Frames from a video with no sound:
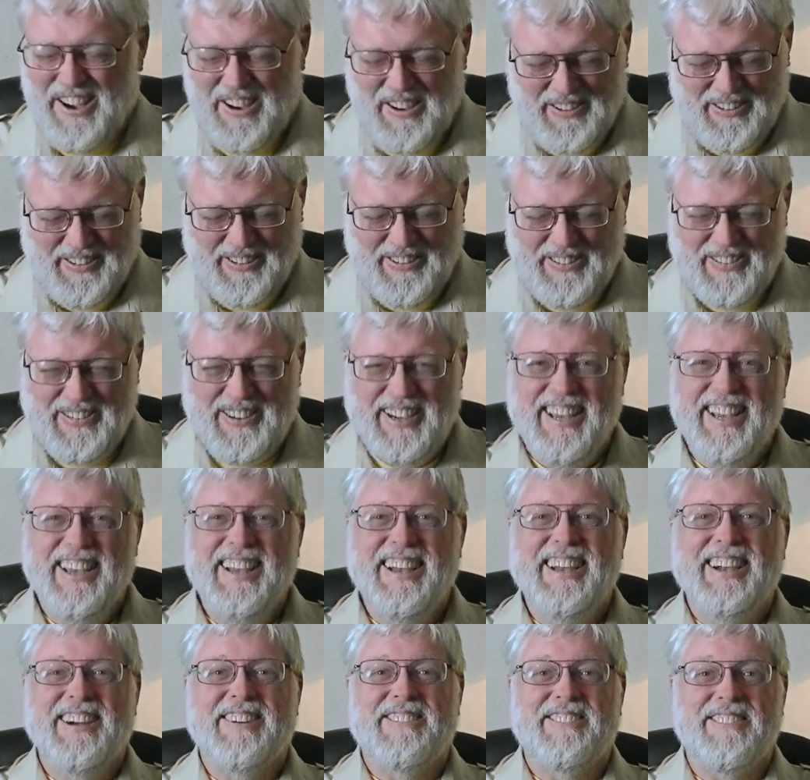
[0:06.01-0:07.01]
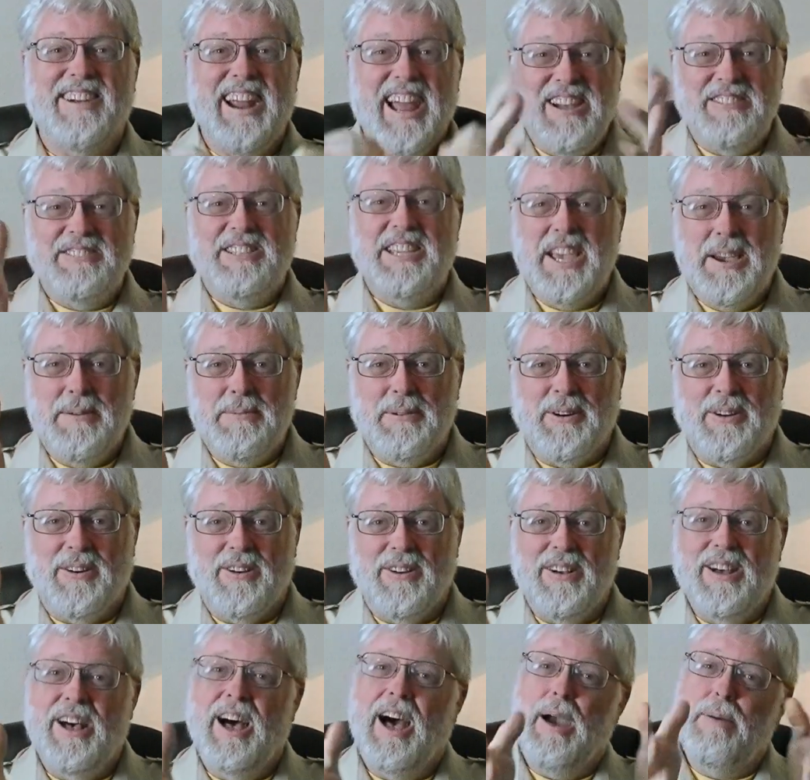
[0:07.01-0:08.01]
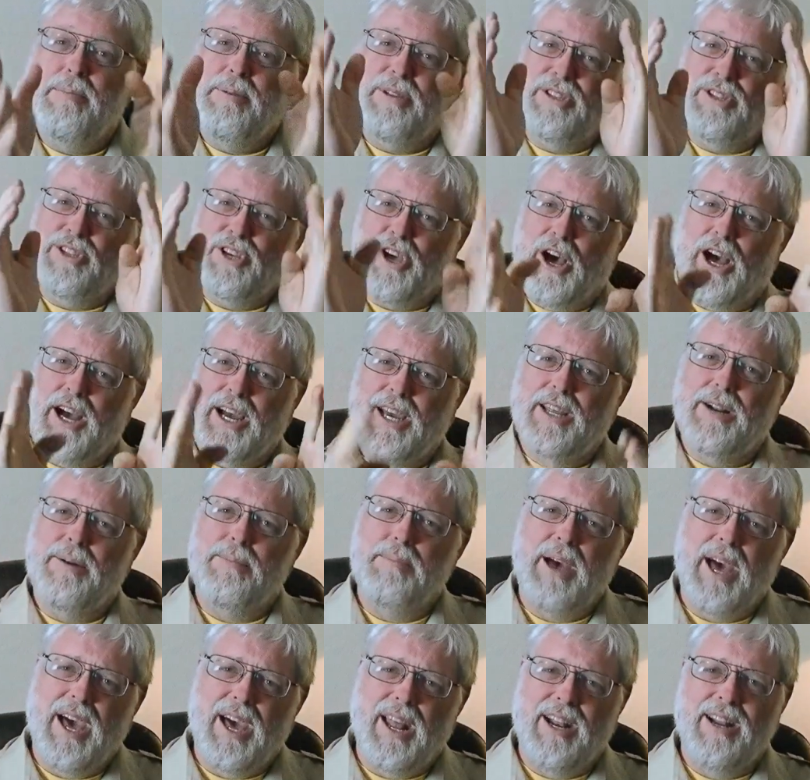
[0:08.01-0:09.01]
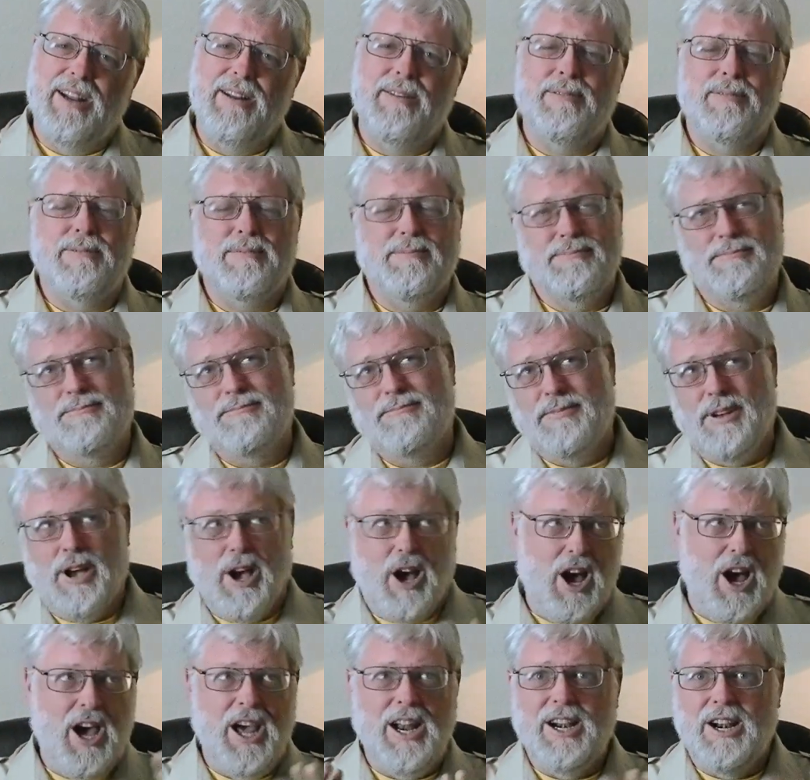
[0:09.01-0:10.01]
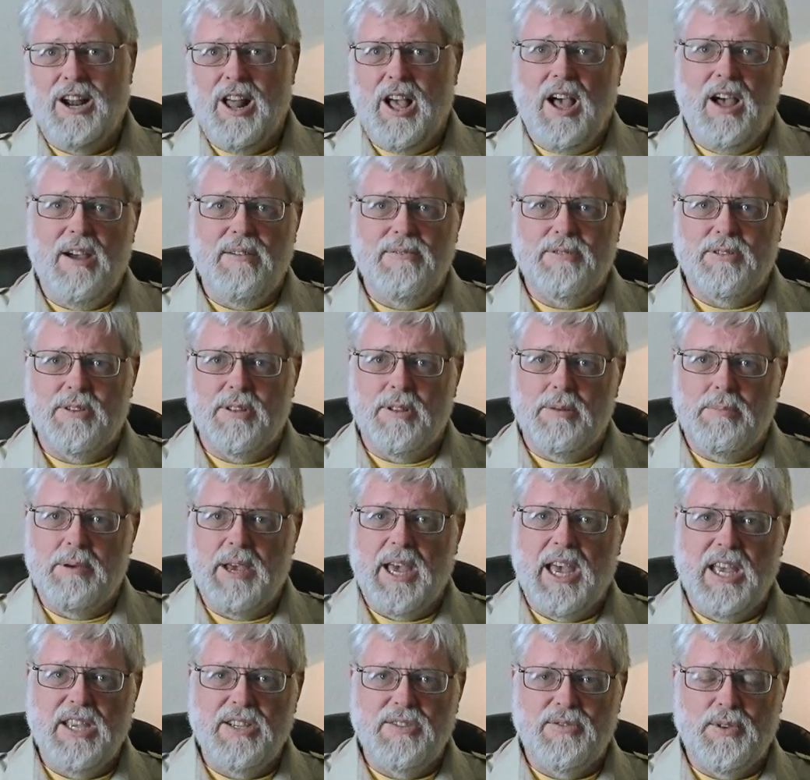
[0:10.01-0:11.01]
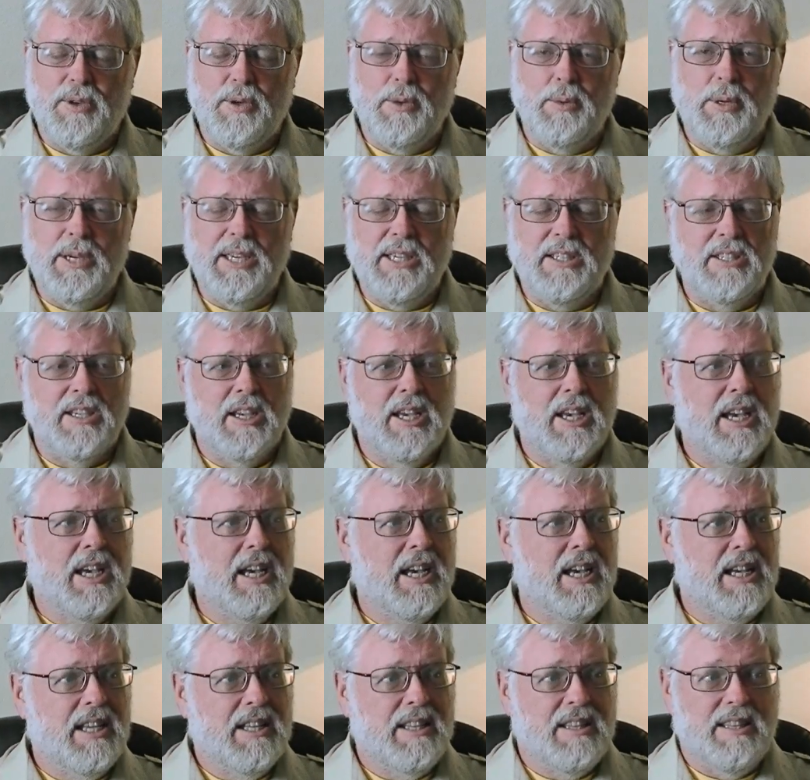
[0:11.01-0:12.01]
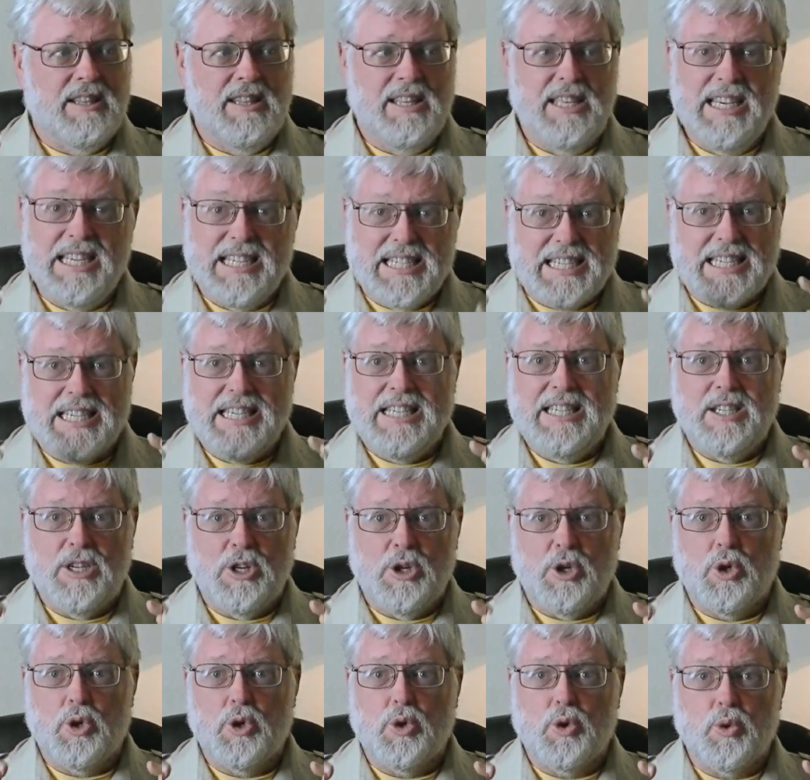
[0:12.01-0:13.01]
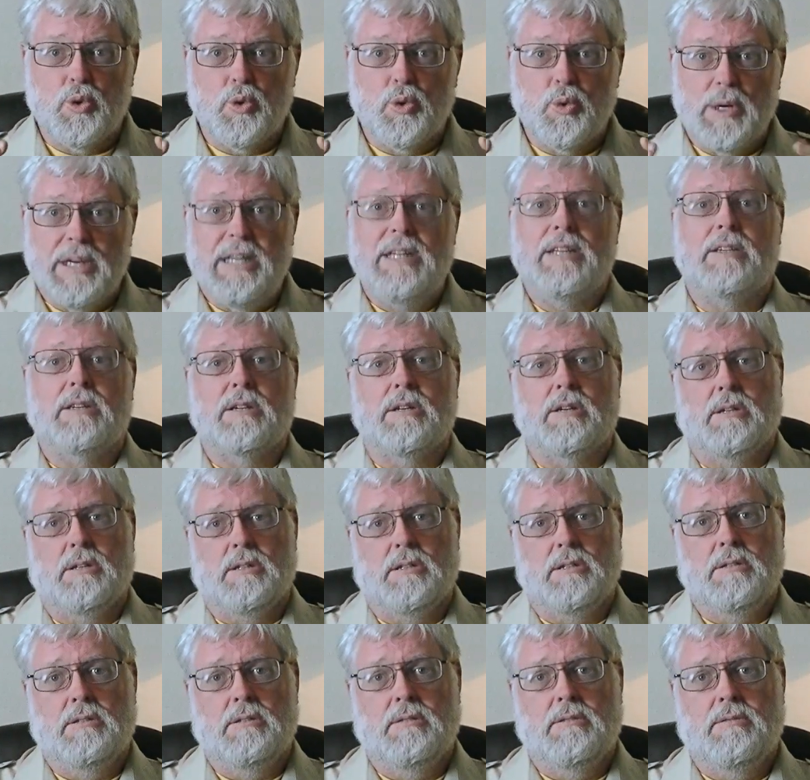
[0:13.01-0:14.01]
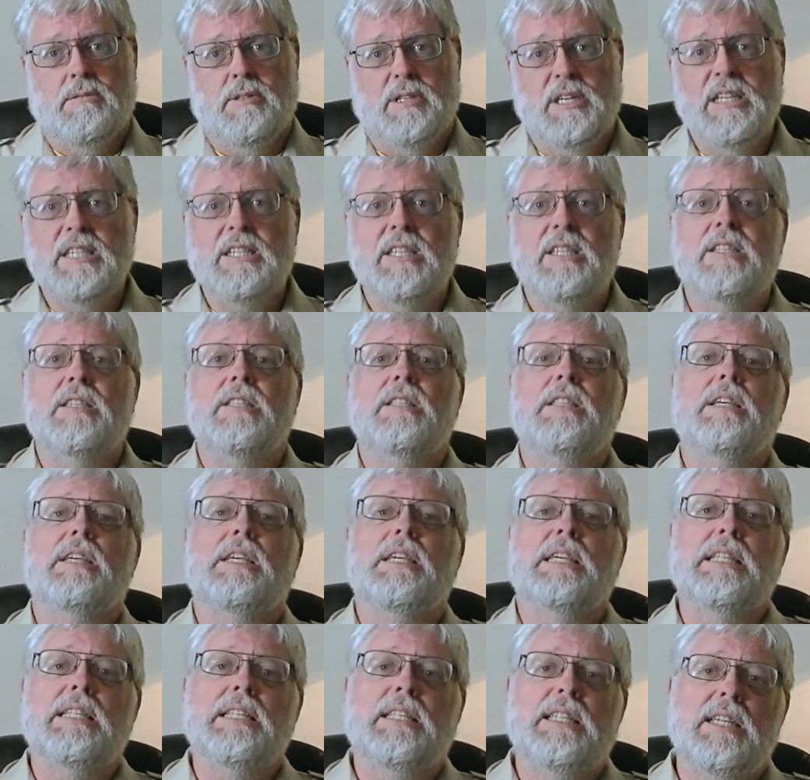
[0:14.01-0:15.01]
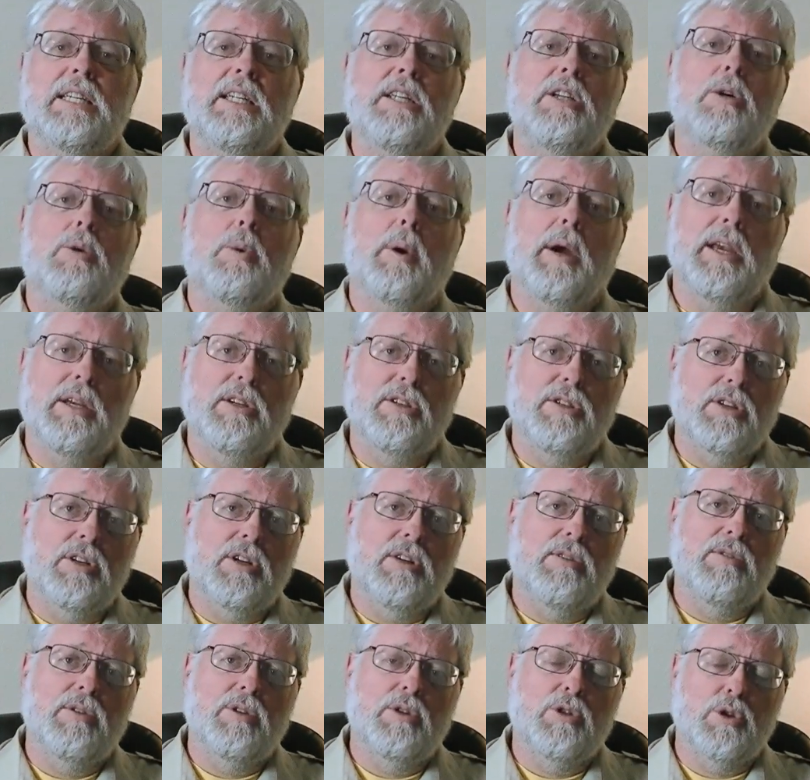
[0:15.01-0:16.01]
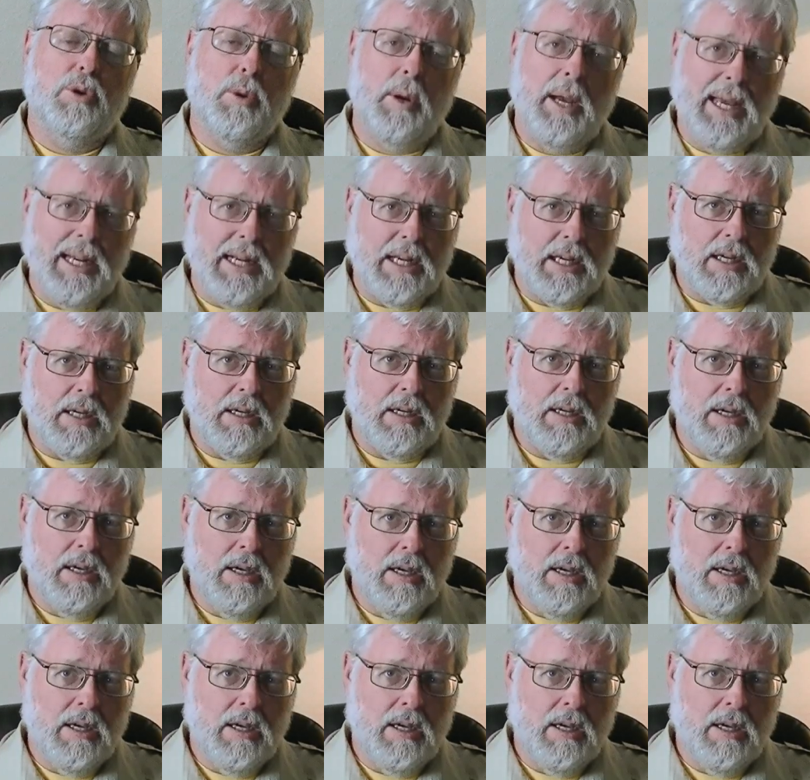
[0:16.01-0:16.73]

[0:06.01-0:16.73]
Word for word: no. Round Table. I've been talking about it on and off for the past few weeks. This is critical. This is the continuation of your training.